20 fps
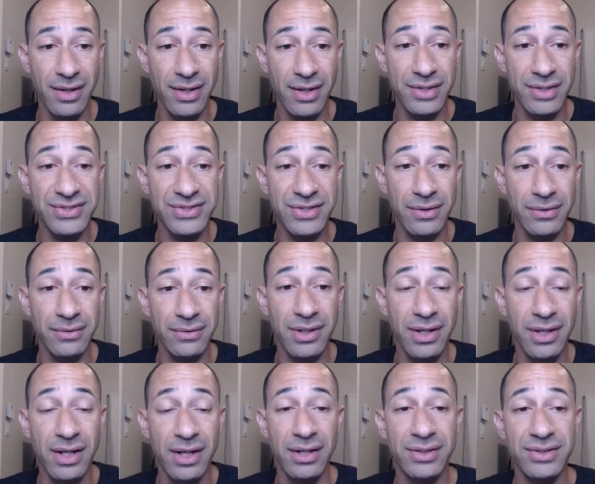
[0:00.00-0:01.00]
So
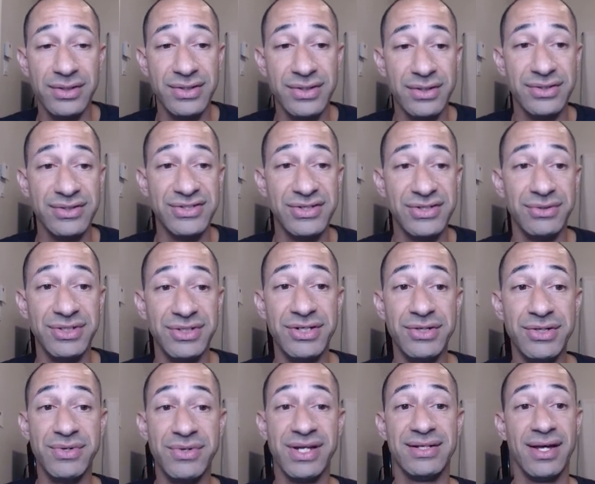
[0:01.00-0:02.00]
you
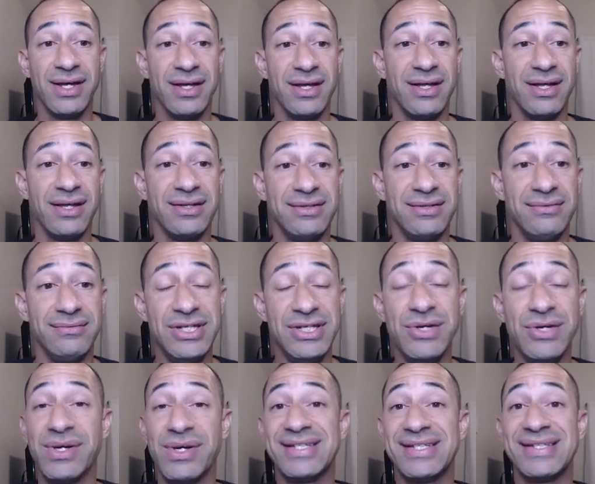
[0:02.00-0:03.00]
could
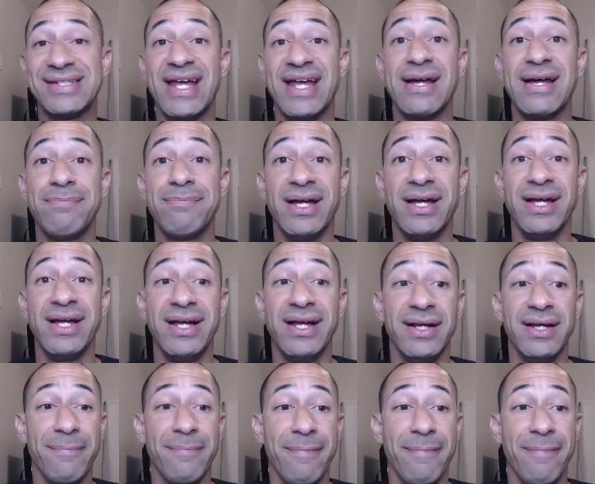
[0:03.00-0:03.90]
set up a